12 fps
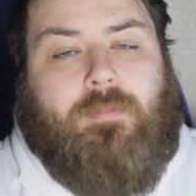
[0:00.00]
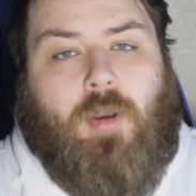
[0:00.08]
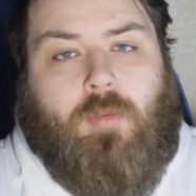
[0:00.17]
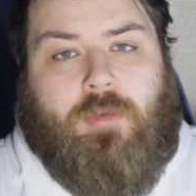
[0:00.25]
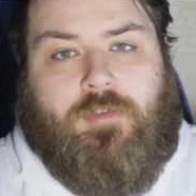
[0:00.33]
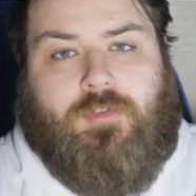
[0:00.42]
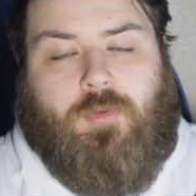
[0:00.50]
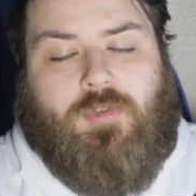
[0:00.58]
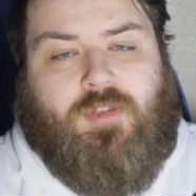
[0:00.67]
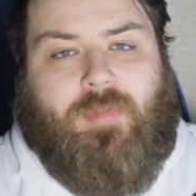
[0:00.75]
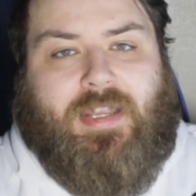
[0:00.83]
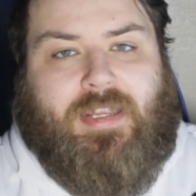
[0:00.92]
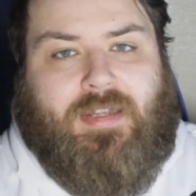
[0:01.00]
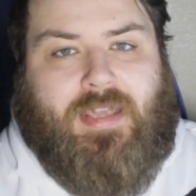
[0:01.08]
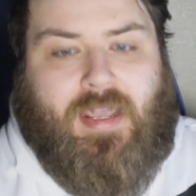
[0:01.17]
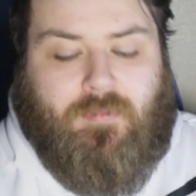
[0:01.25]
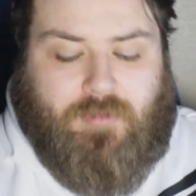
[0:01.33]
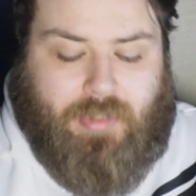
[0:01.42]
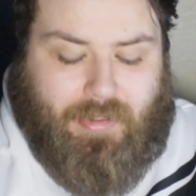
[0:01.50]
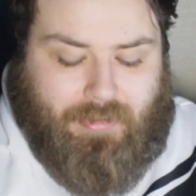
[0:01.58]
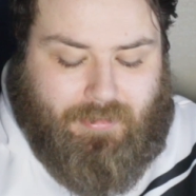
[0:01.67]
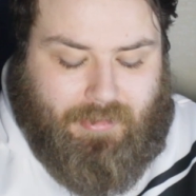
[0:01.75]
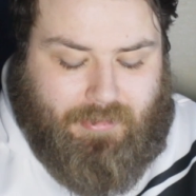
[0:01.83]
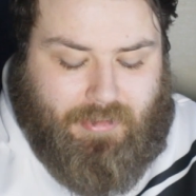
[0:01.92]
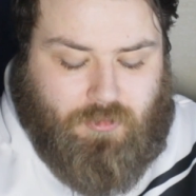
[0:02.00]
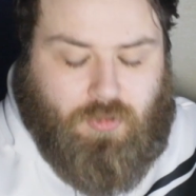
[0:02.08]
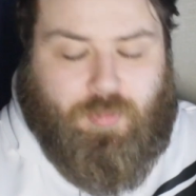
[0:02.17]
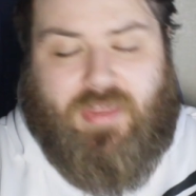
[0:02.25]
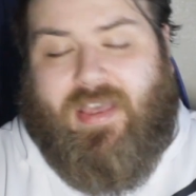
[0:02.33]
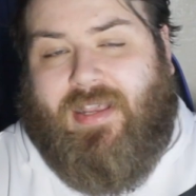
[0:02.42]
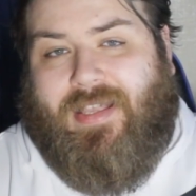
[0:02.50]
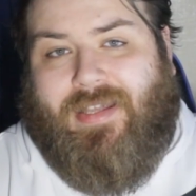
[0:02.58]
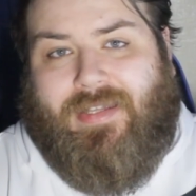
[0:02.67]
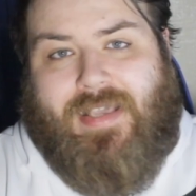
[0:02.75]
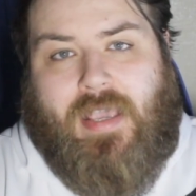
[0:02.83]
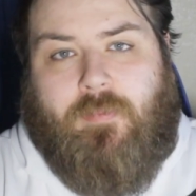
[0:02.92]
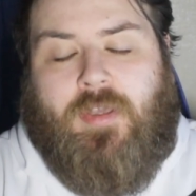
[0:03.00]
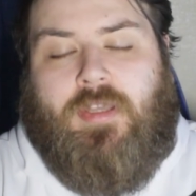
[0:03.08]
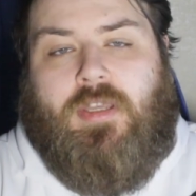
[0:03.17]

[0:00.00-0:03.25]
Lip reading: moments towards the back end of games, and I think this could be that kind of game